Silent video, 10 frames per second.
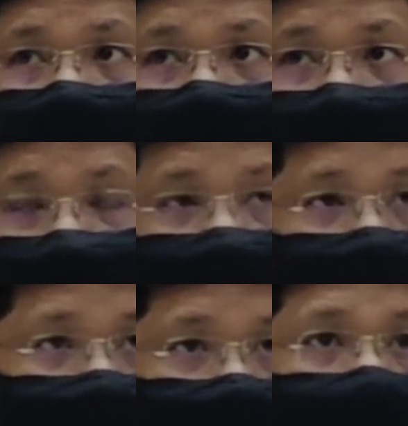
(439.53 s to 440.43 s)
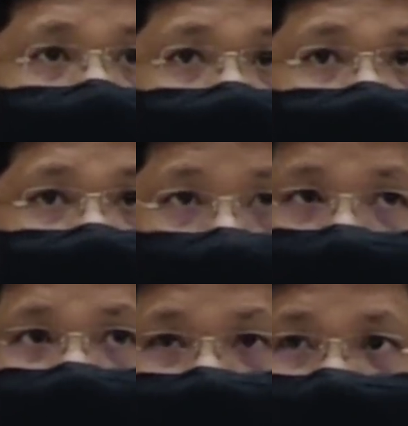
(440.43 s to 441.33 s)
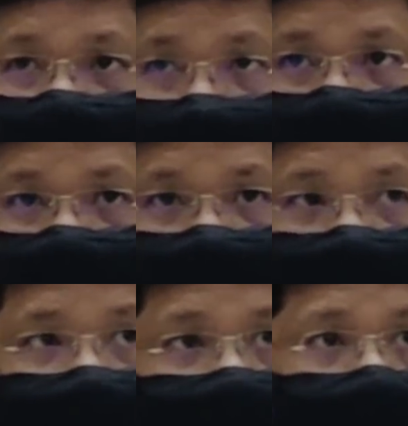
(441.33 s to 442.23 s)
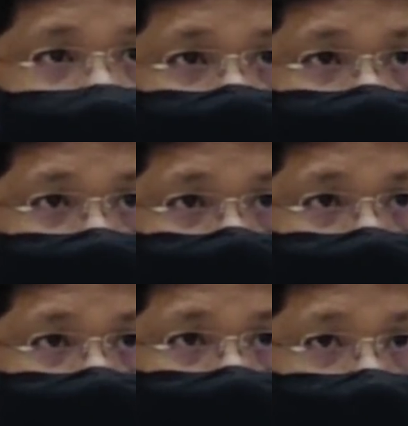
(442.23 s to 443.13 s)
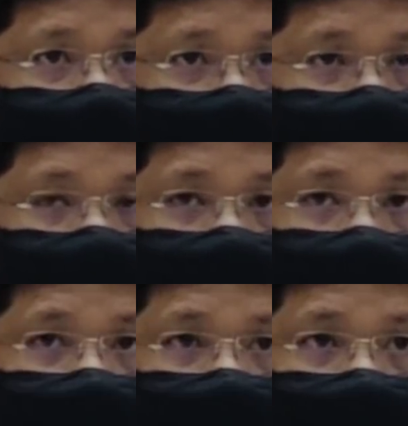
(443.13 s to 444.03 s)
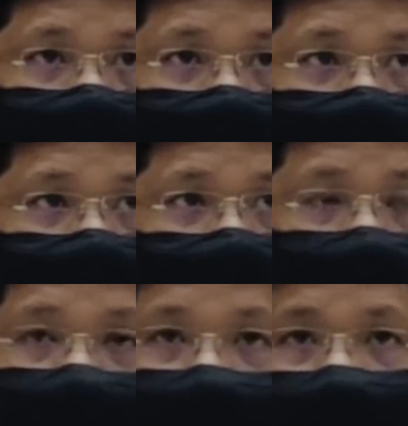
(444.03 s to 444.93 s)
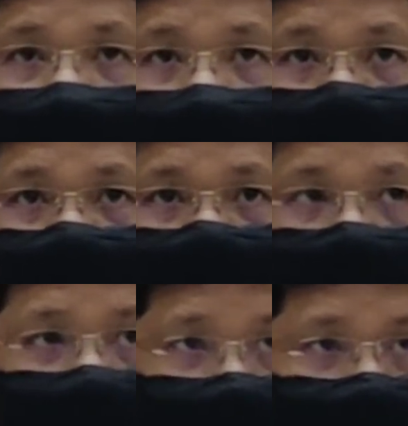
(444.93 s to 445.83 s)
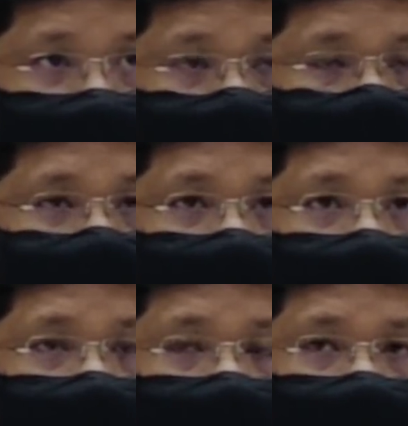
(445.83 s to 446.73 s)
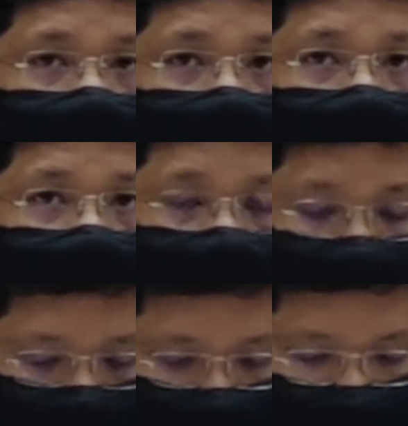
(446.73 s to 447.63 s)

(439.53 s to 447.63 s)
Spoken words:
there are only 3 states that don't have a PPP policy, and Meghalaya happens to be one of them. So